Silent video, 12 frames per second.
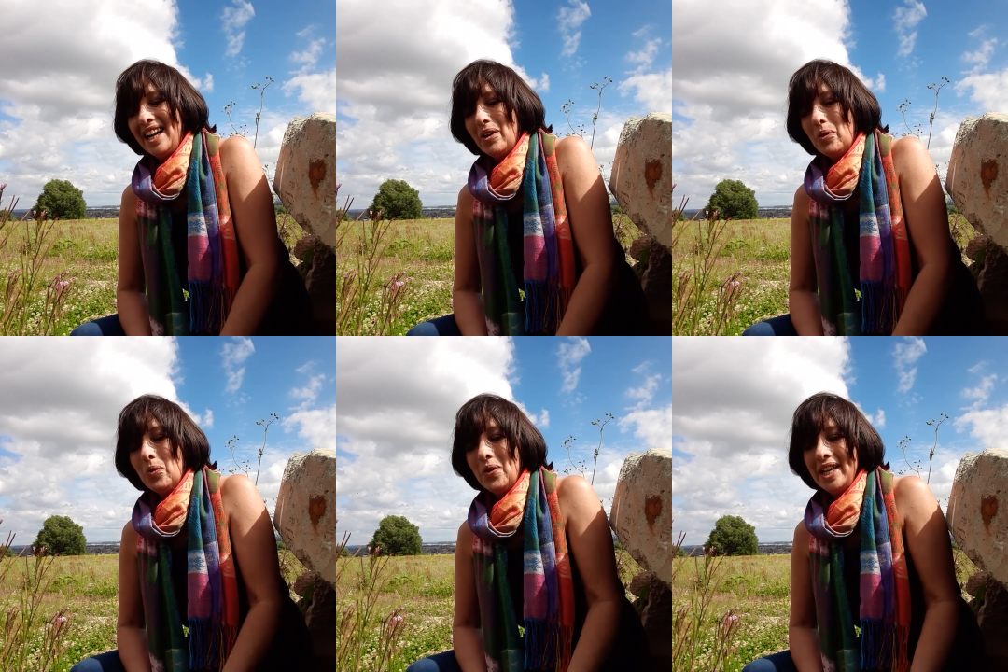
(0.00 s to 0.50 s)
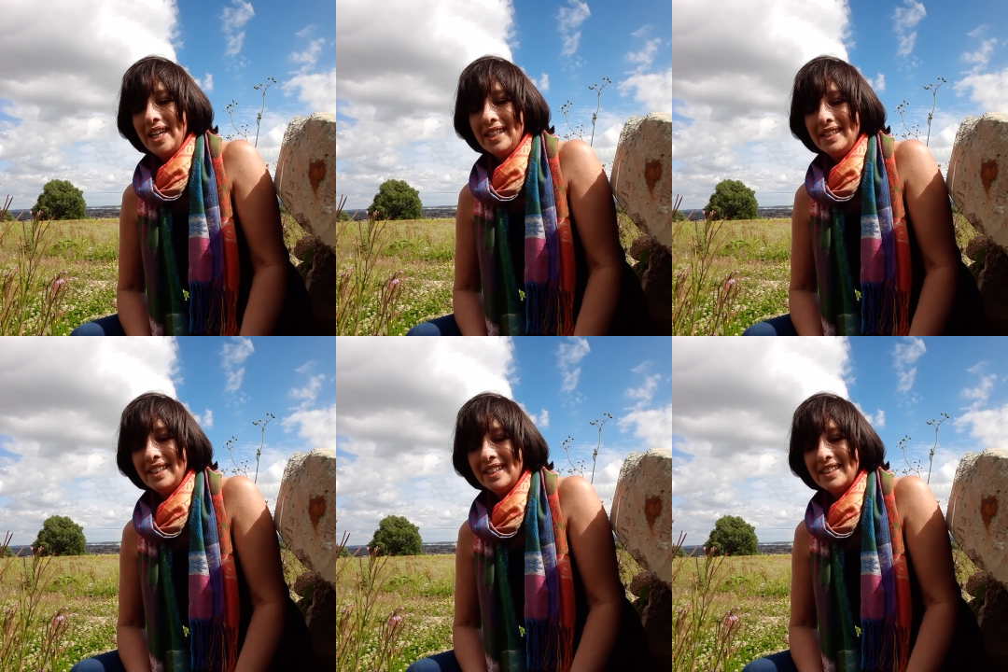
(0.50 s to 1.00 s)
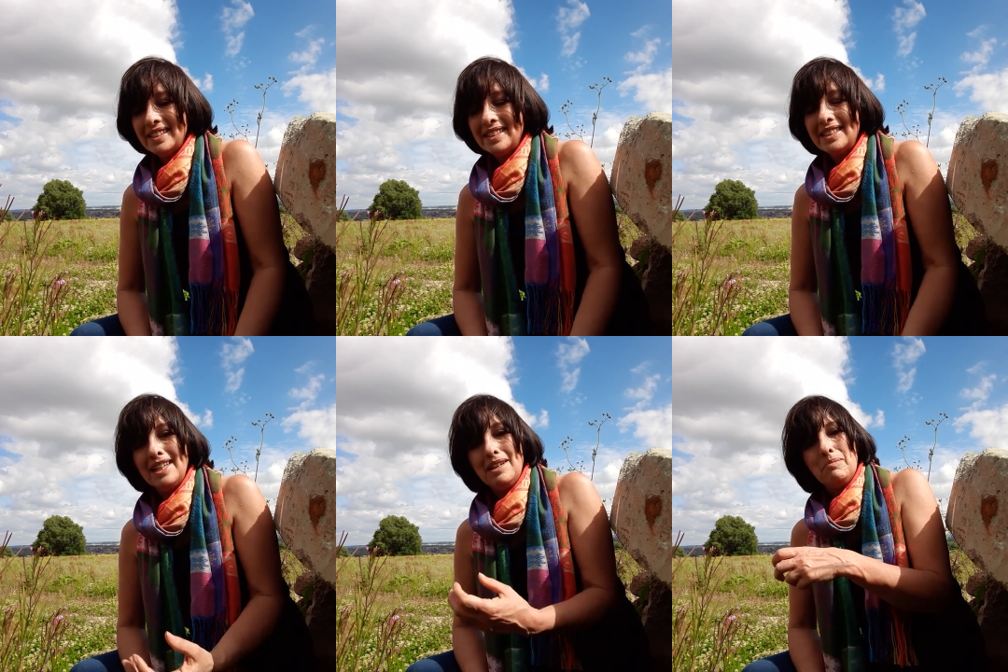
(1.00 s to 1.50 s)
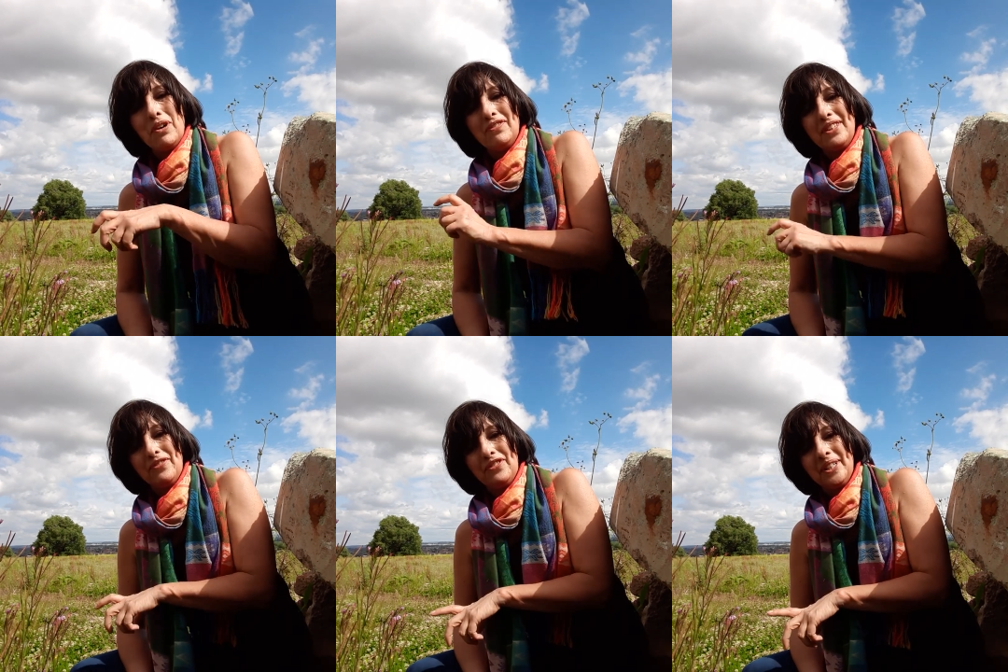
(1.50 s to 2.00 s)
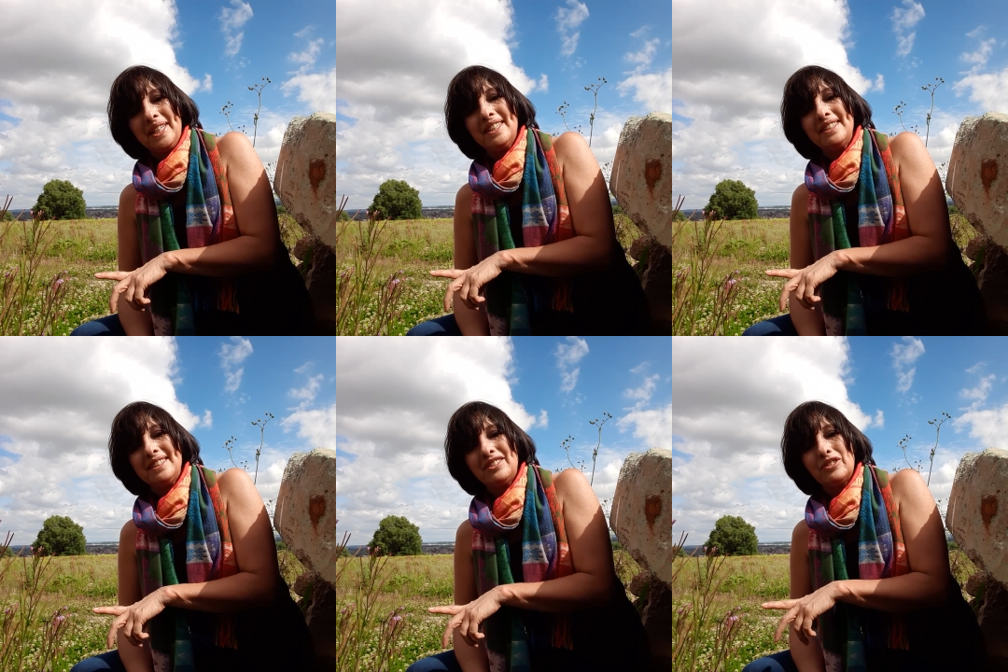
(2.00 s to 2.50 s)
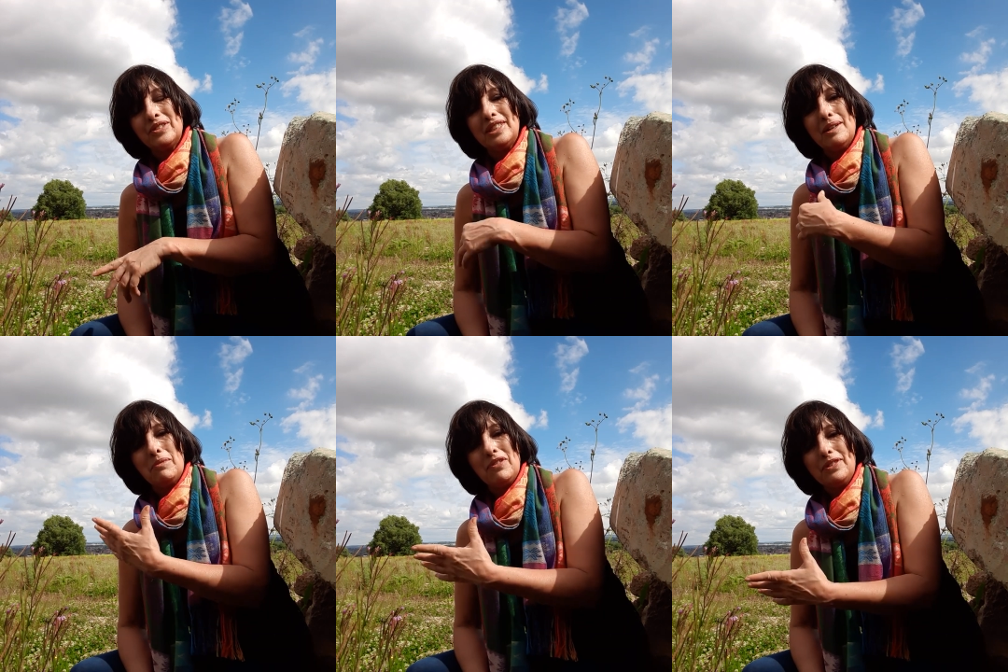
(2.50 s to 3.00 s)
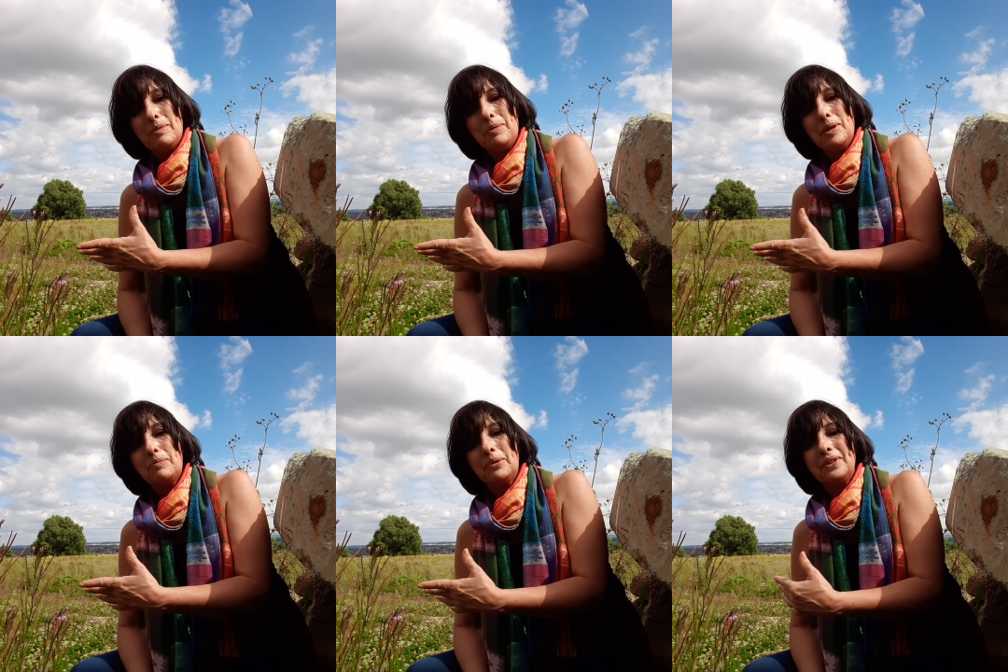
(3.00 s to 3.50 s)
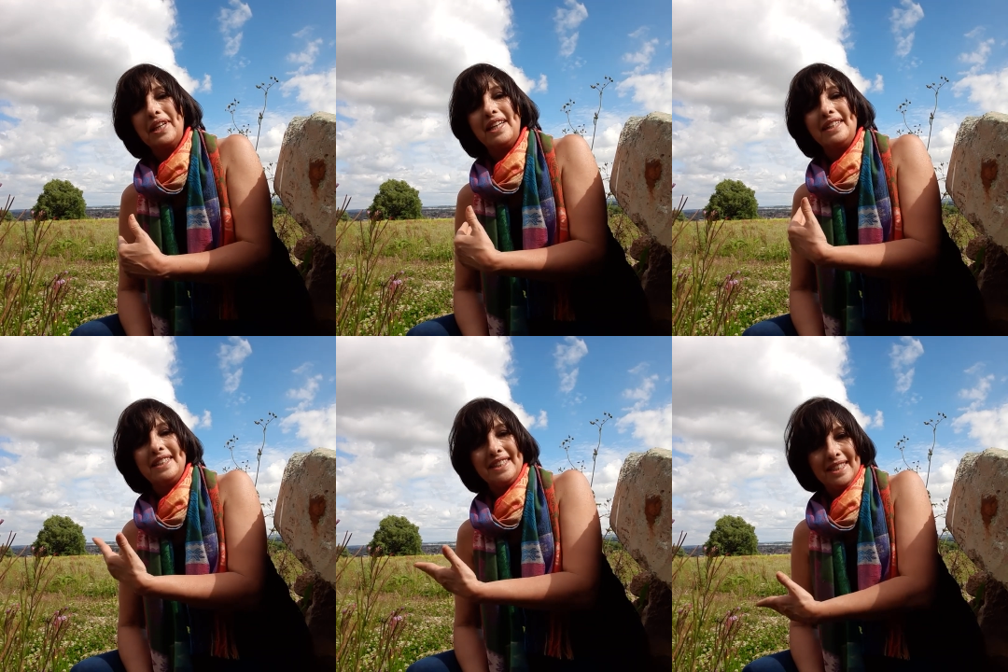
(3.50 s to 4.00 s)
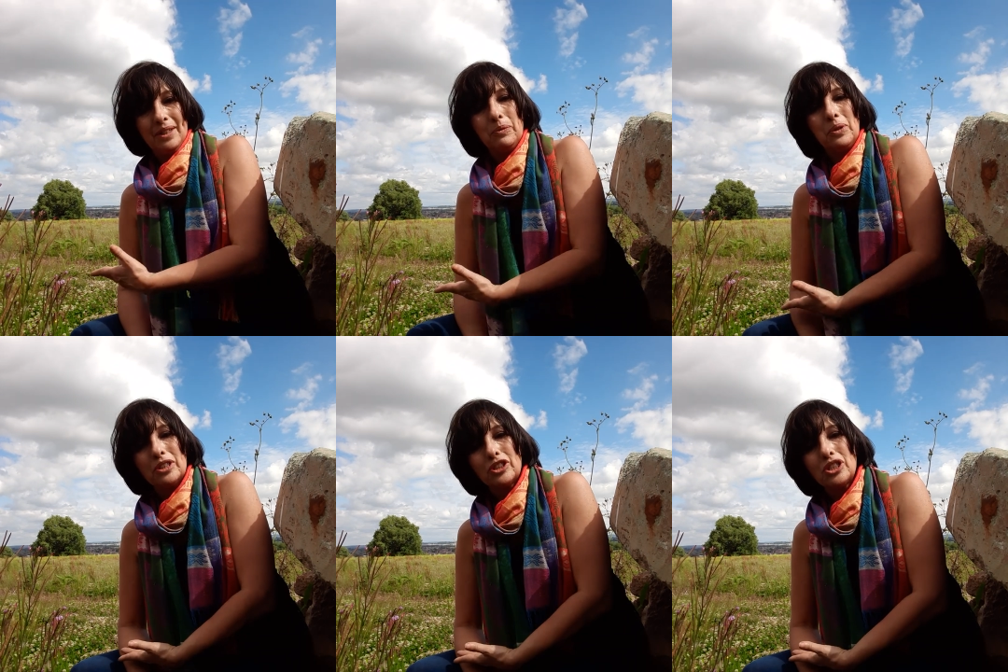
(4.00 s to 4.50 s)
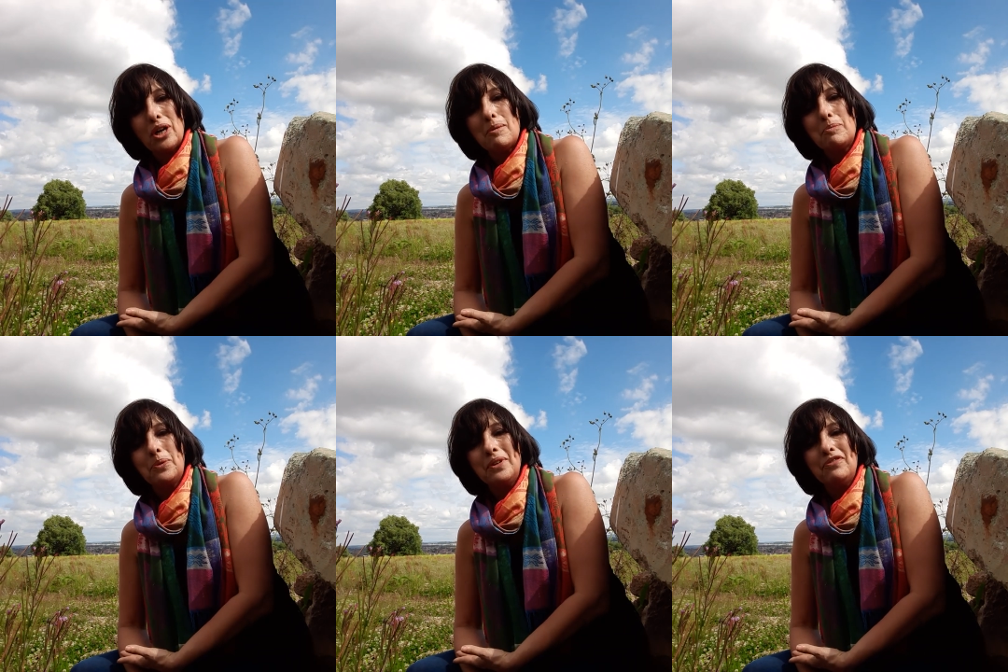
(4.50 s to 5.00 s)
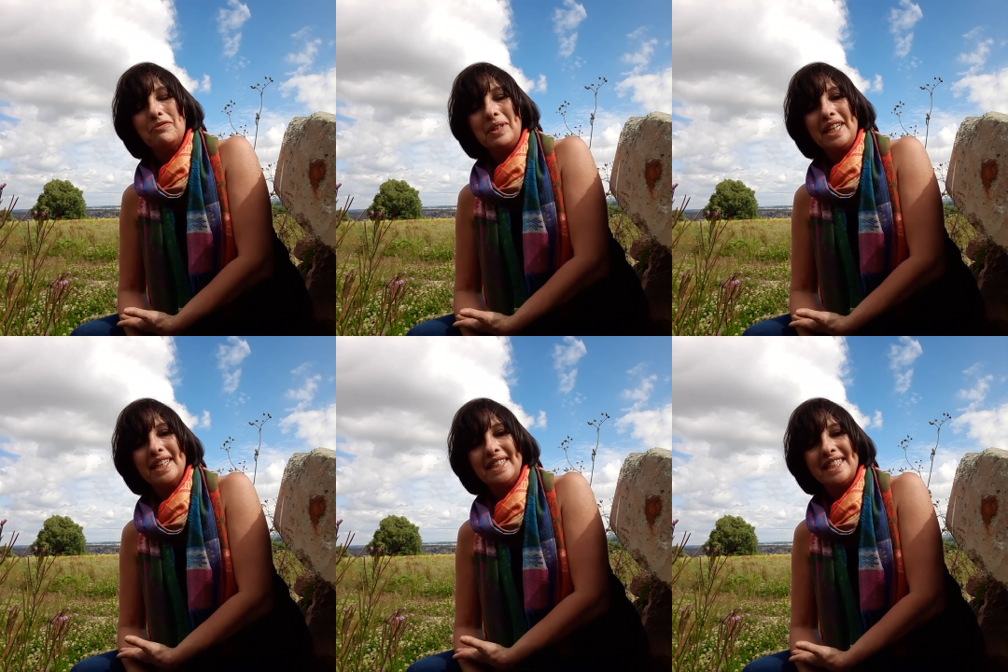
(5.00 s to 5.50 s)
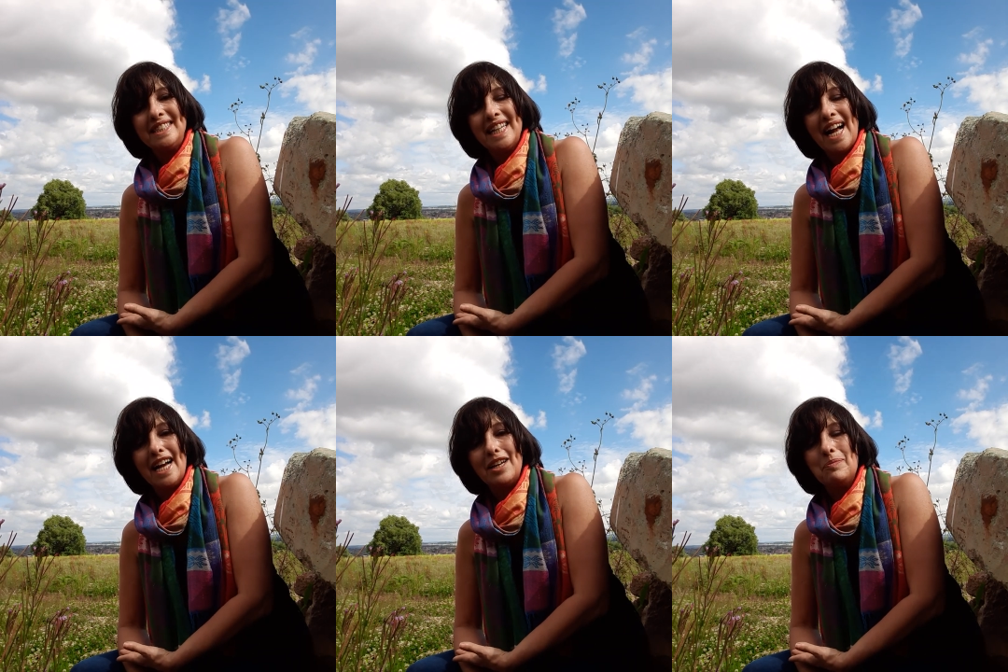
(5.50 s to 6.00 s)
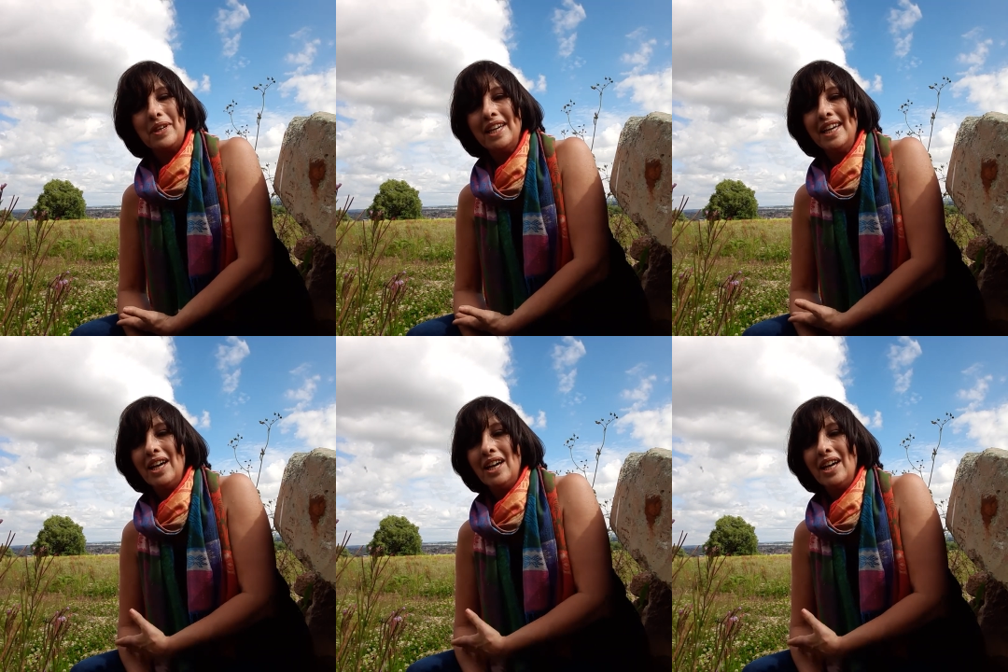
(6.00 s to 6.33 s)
when some of the friends or some of the people that did the workshop with me at that time,